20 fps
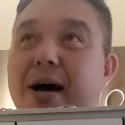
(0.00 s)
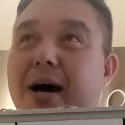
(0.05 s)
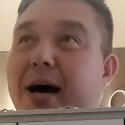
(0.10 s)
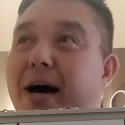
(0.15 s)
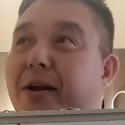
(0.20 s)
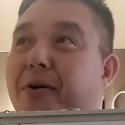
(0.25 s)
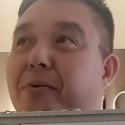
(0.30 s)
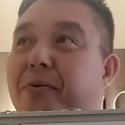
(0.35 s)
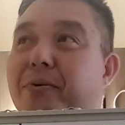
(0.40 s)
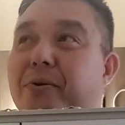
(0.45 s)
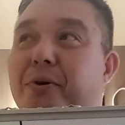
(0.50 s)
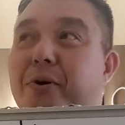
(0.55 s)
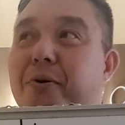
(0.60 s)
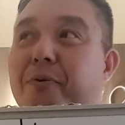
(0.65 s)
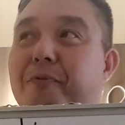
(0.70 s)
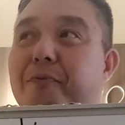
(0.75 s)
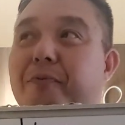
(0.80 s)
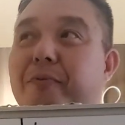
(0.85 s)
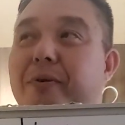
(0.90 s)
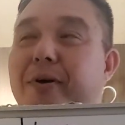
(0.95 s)
I don't
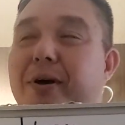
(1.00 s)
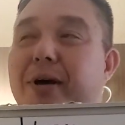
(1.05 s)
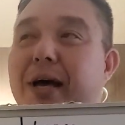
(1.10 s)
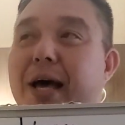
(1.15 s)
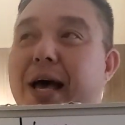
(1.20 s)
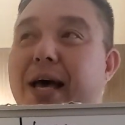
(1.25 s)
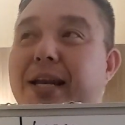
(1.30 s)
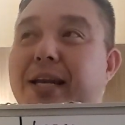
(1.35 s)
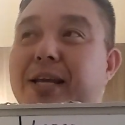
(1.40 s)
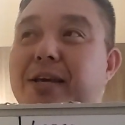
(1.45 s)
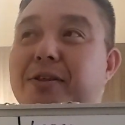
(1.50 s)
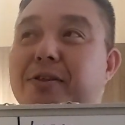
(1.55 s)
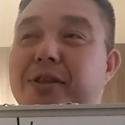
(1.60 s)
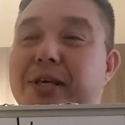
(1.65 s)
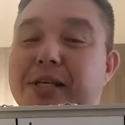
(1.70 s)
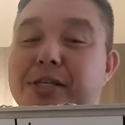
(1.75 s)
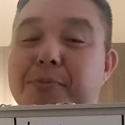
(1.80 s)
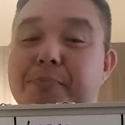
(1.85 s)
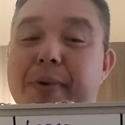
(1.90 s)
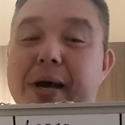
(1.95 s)
know any of
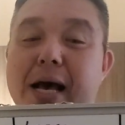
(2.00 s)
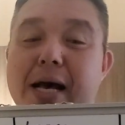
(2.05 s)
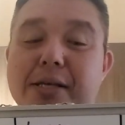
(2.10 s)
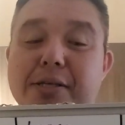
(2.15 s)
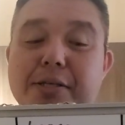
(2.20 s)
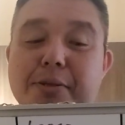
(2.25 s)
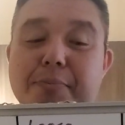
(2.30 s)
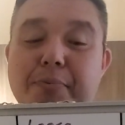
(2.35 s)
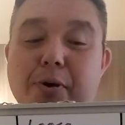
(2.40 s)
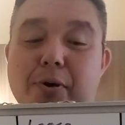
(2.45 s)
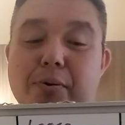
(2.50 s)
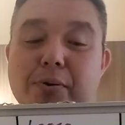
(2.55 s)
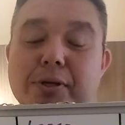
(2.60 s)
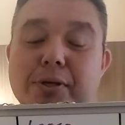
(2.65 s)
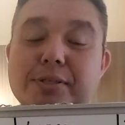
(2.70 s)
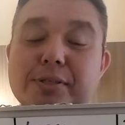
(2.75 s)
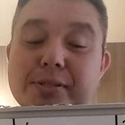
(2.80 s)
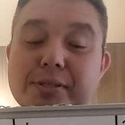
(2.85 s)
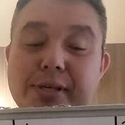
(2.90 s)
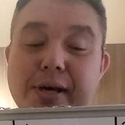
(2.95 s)
his past
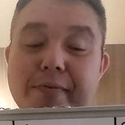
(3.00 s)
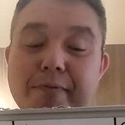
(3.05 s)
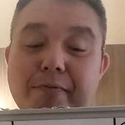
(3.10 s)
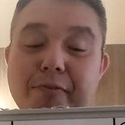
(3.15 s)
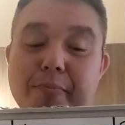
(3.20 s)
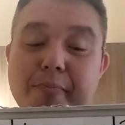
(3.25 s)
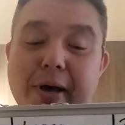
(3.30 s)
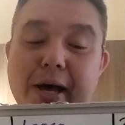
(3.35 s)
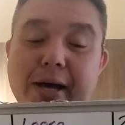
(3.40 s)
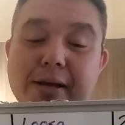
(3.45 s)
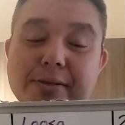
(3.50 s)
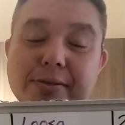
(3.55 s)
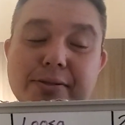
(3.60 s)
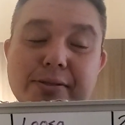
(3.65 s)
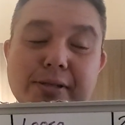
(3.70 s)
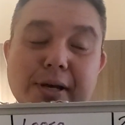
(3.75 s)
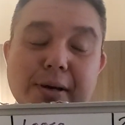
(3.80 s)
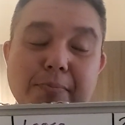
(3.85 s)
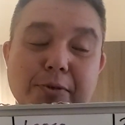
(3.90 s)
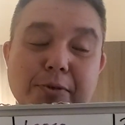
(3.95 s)
opponents, except for Matt
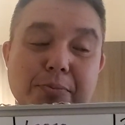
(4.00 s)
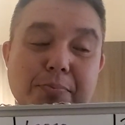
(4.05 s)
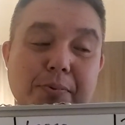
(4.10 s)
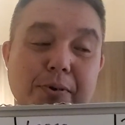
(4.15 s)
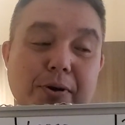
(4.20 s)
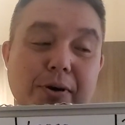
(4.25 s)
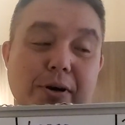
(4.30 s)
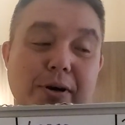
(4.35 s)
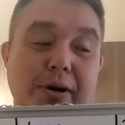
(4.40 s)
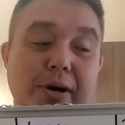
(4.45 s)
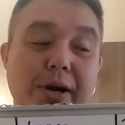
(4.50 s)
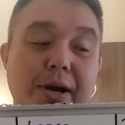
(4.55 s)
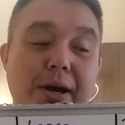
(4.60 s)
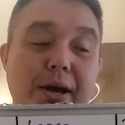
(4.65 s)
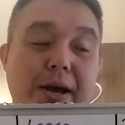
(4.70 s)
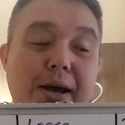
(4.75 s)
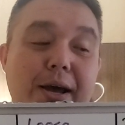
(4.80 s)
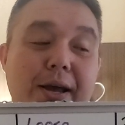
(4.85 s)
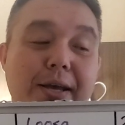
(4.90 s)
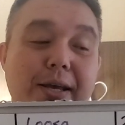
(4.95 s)
Semelsberger,
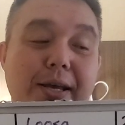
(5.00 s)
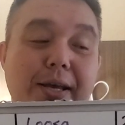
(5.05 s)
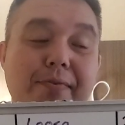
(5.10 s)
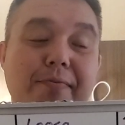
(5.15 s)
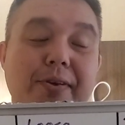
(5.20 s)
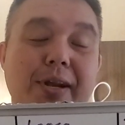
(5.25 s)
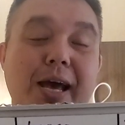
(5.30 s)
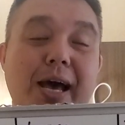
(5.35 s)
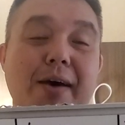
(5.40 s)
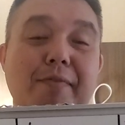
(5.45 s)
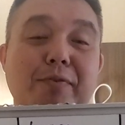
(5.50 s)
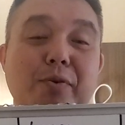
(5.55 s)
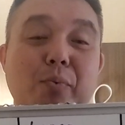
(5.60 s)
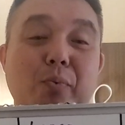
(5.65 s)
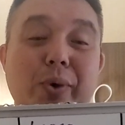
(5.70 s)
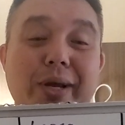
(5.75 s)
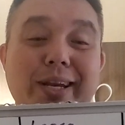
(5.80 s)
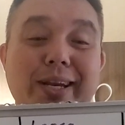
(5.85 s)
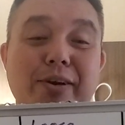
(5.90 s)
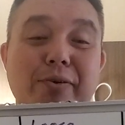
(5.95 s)
even have a
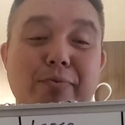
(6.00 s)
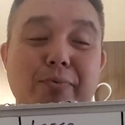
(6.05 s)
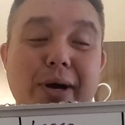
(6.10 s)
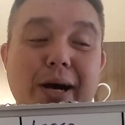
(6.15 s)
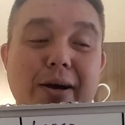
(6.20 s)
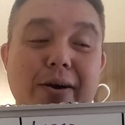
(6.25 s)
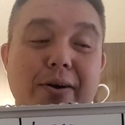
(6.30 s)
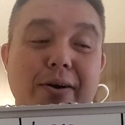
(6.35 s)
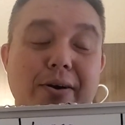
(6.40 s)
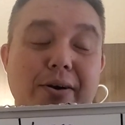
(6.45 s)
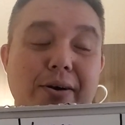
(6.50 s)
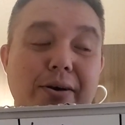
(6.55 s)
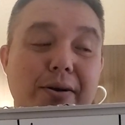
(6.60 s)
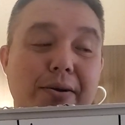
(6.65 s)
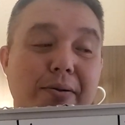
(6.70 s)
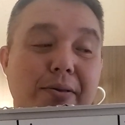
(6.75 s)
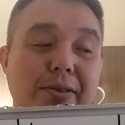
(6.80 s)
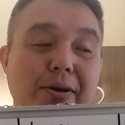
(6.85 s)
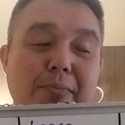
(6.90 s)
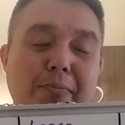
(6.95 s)
winning record.
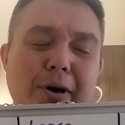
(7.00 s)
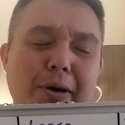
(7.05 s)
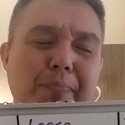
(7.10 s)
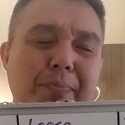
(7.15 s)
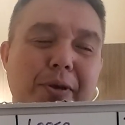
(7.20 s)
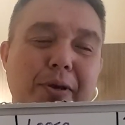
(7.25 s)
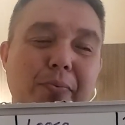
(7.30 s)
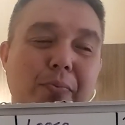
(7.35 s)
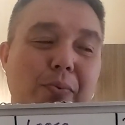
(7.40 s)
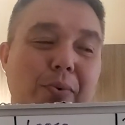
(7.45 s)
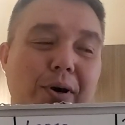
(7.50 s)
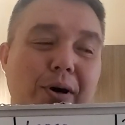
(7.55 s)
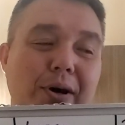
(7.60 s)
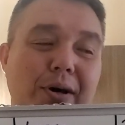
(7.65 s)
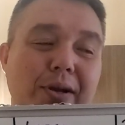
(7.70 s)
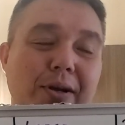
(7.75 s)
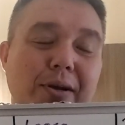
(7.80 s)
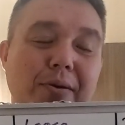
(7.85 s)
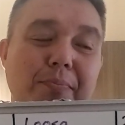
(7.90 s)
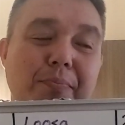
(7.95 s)
There might be
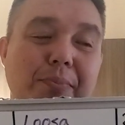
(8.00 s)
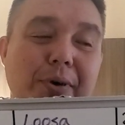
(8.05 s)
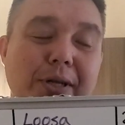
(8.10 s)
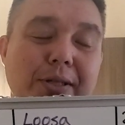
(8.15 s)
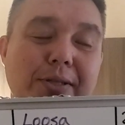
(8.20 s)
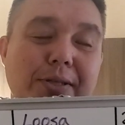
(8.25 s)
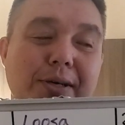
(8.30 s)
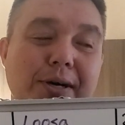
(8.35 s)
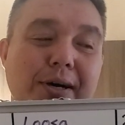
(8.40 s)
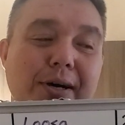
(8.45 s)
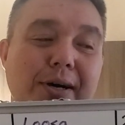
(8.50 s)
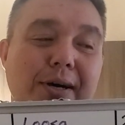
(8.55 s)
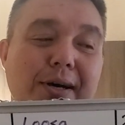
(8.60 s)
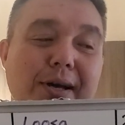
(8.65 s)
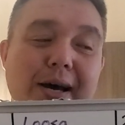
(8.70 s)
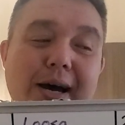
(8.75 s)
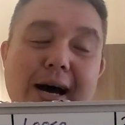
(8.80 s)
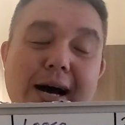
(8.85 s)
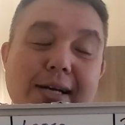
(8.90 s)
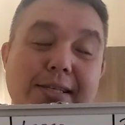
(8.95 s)
one, but uh,
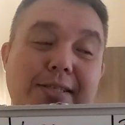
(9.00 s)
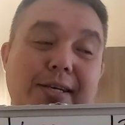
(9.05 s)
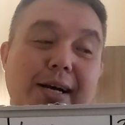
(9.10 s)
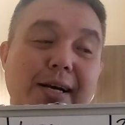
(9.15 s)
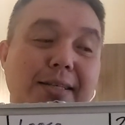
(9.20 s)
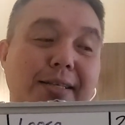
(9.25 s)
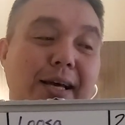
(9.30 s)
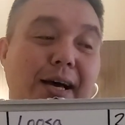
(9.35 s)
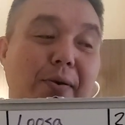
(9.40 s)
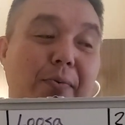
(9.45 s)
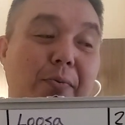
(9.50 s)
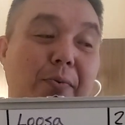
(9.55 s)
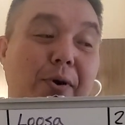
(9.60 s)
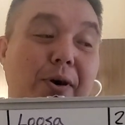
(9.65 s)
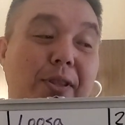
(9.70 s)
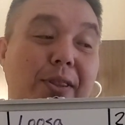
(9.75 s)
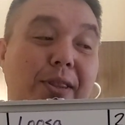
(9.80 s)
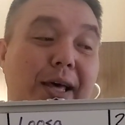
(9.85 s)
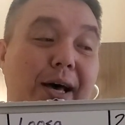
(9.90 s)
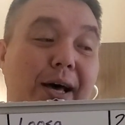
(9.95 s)
I checked on
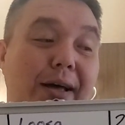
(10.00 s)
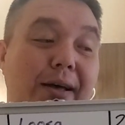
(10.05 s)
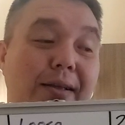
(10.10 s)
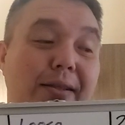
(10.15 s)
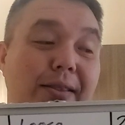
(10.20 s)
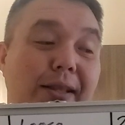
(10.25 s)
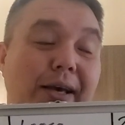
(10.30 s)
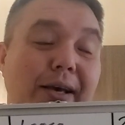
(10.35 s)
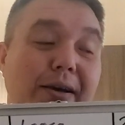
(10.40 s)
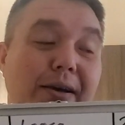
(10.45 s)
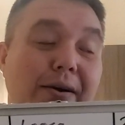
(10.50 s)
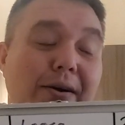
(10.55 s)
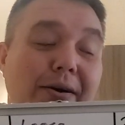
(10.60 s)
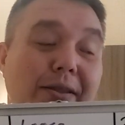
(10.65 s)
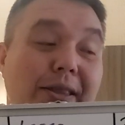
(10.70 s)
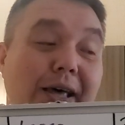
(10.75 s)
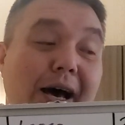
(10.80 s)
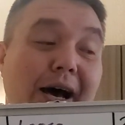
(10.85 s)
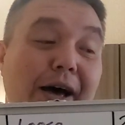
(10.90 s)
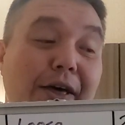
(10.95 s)
one that like
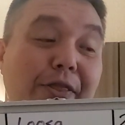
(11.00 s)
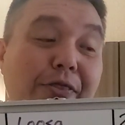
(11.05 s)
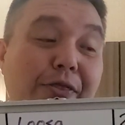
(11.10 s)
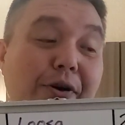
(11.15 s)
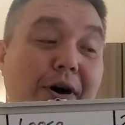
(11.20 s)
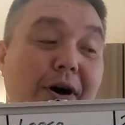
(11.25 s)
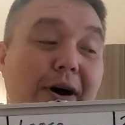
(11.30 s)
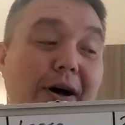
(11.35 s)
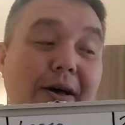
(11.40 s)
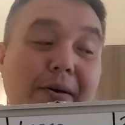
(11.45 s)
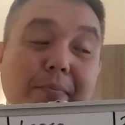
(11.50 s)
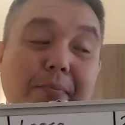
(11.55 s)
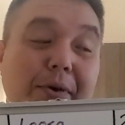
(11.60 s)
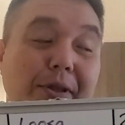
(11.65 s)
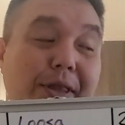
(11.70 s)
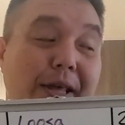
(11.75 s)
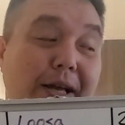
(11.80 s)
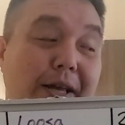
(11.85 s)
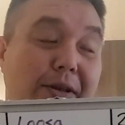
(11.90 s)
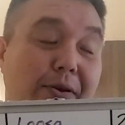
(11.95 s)
that I thought,
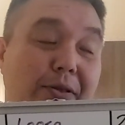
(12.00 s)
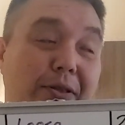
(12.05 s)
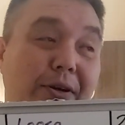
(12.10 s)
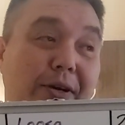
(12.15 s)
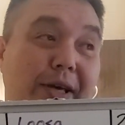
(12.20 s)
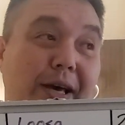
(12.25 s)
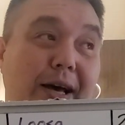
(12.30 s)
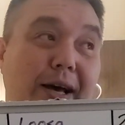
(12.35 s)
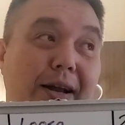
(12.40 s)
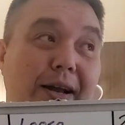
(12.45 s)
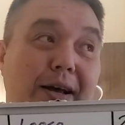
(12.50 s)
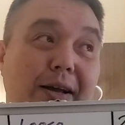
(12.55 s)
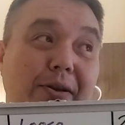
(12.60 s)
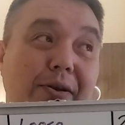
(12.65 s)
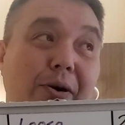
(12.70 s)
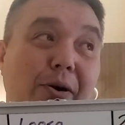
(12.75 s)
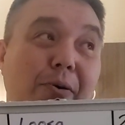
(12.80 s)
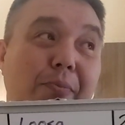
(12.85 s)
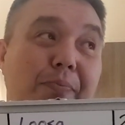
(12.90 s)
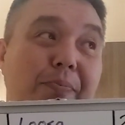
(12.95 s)
but then you look at it and
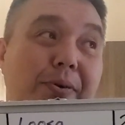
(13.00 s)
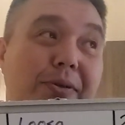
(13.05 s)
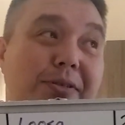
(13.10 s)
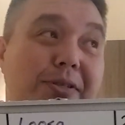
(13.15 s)
nope.